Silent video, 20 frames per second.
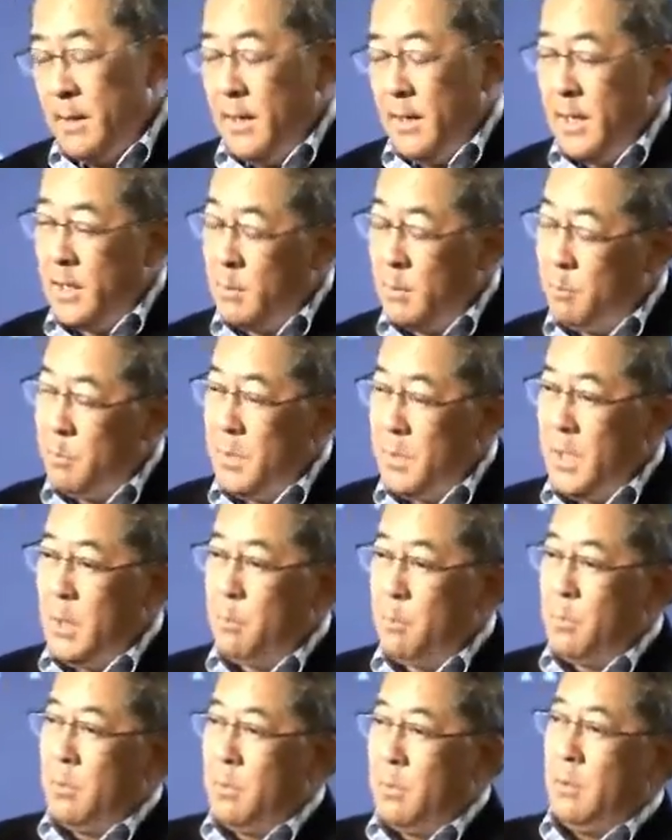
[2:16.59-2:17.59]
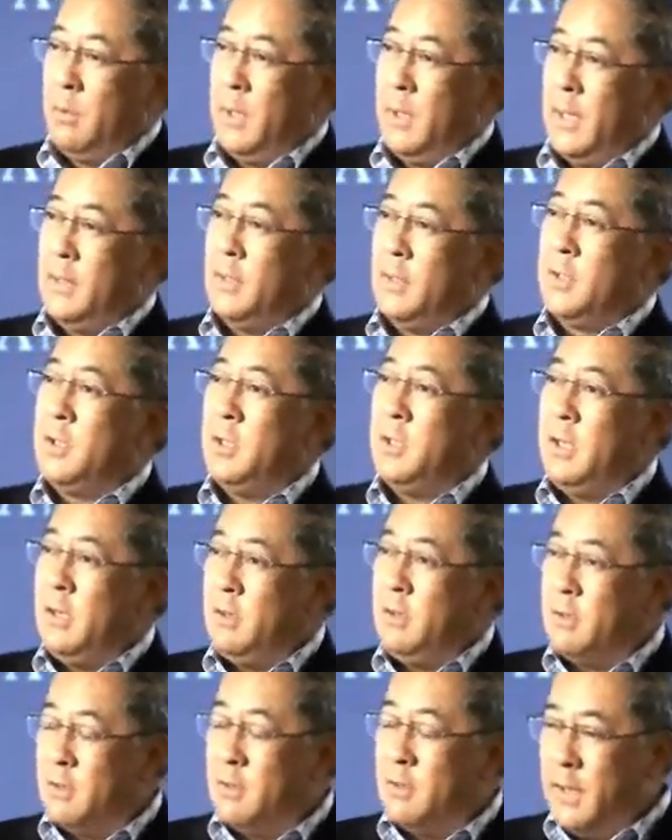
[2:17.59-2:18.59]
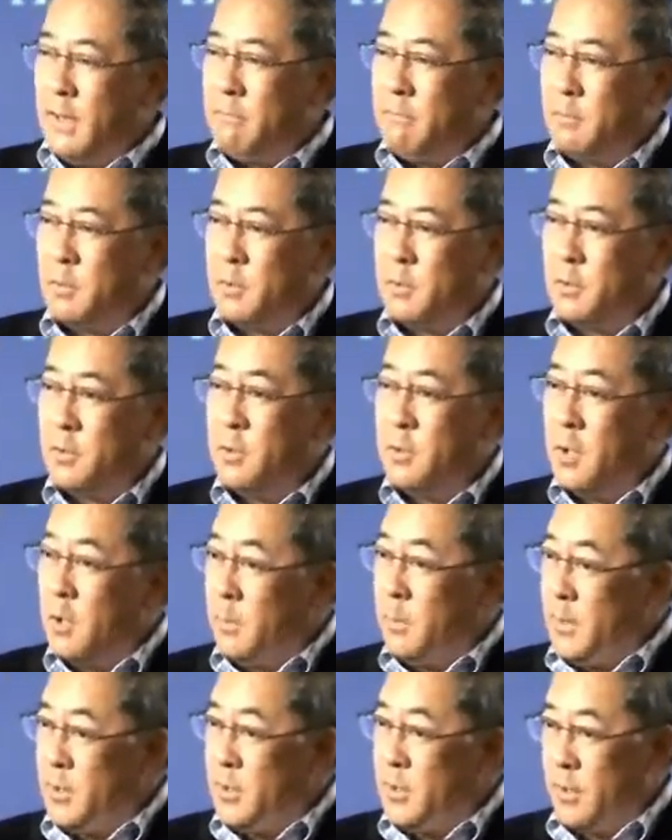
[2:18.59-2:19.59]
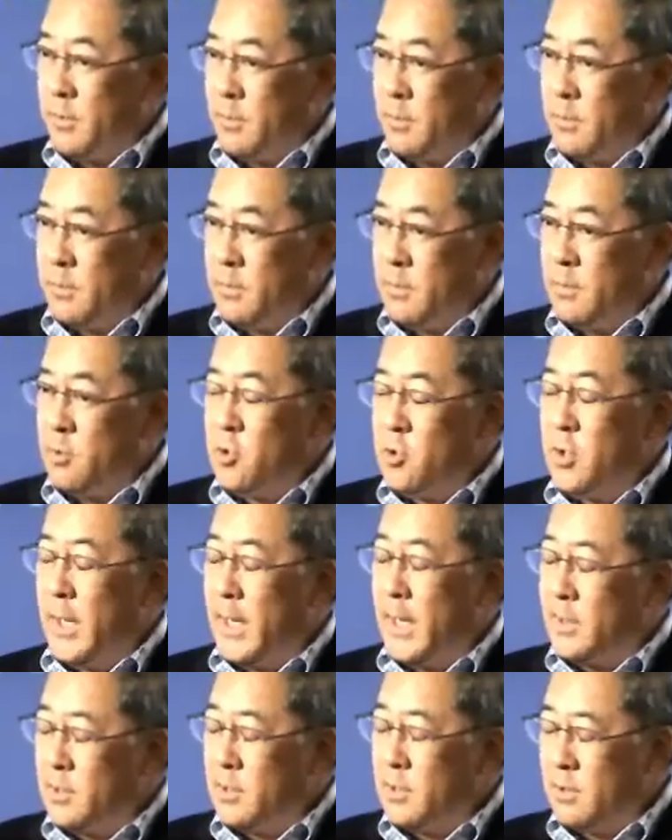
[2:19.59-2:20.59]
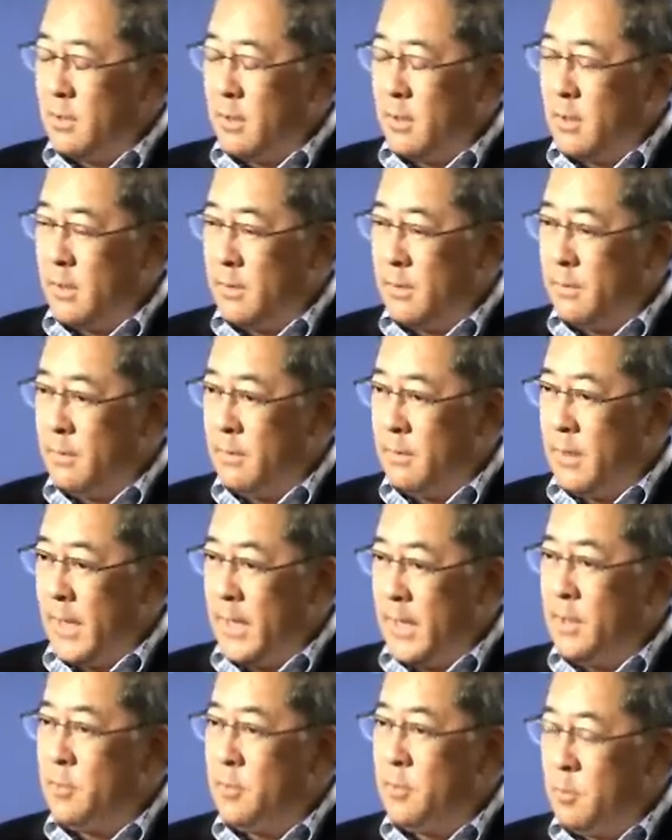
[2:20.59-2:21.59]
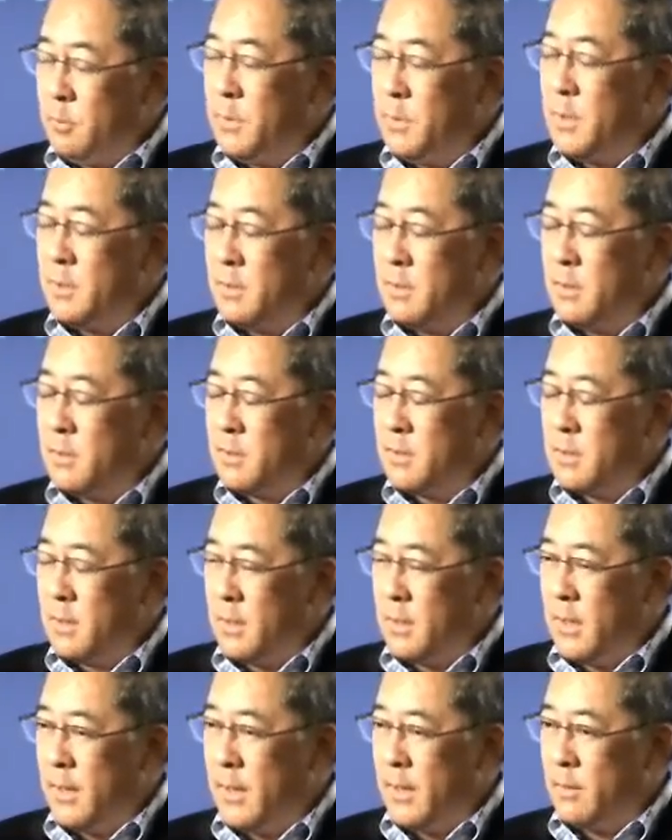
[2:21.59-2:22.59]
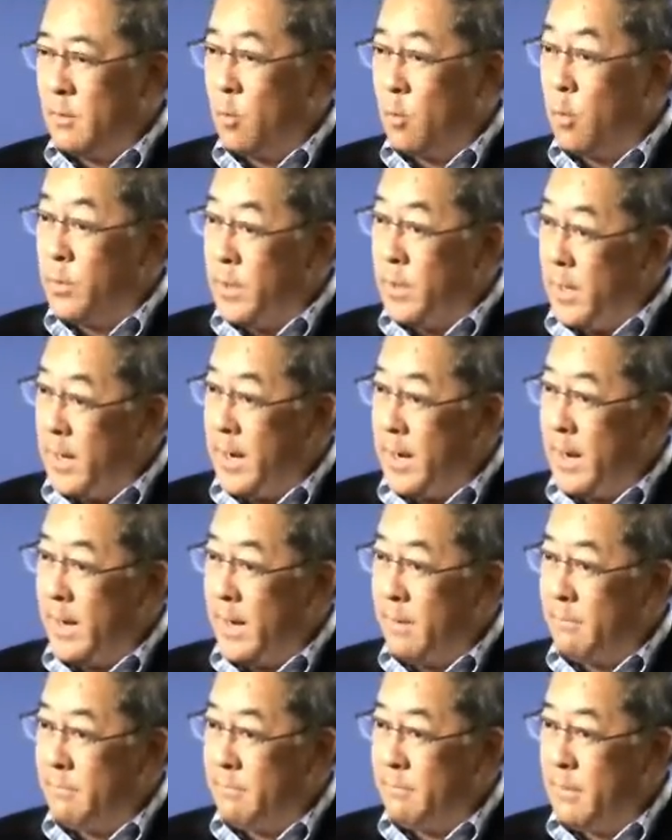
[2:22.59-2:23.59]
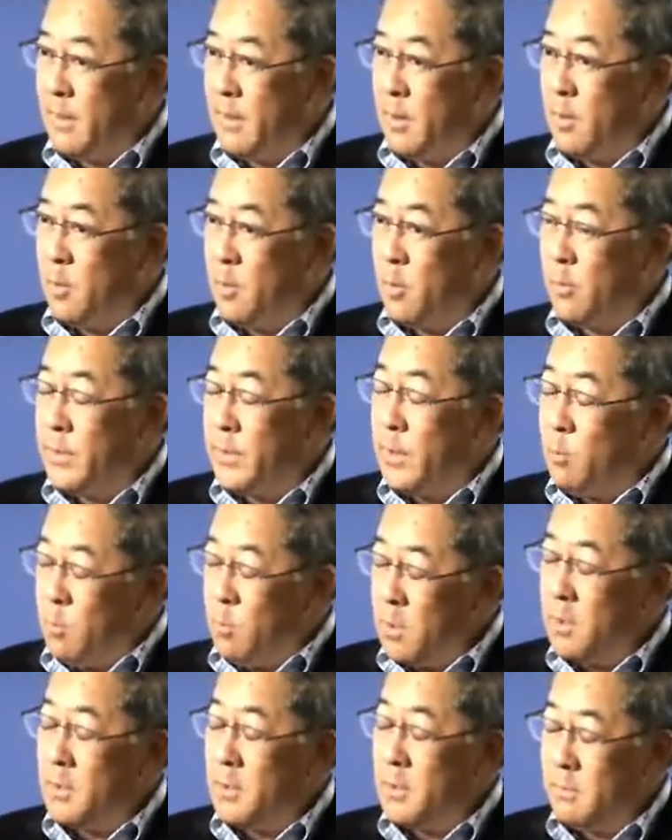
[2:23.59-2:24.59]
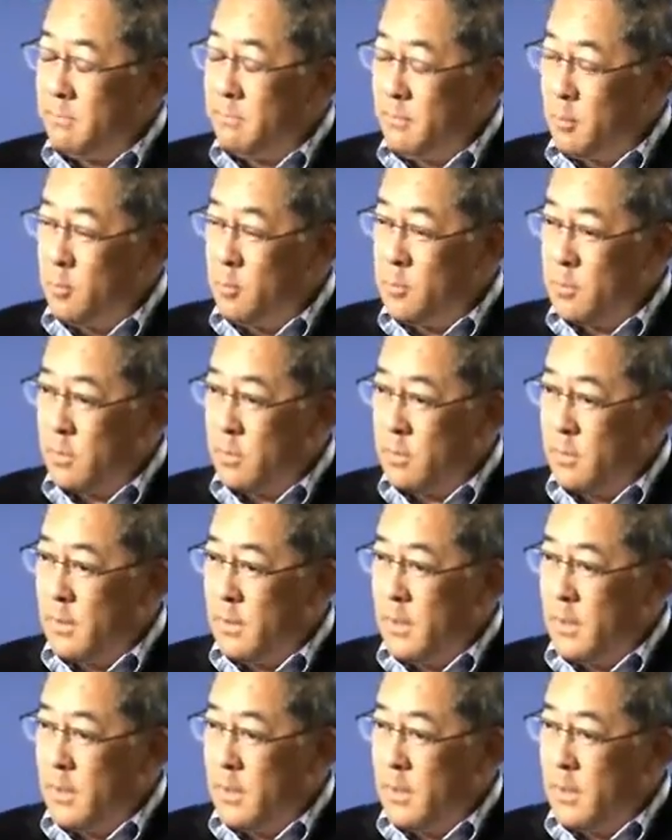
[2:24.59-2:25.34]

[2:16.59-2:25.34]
And the people at the senior levels know each other. Chances are they do business together, or they have, or they will in the future.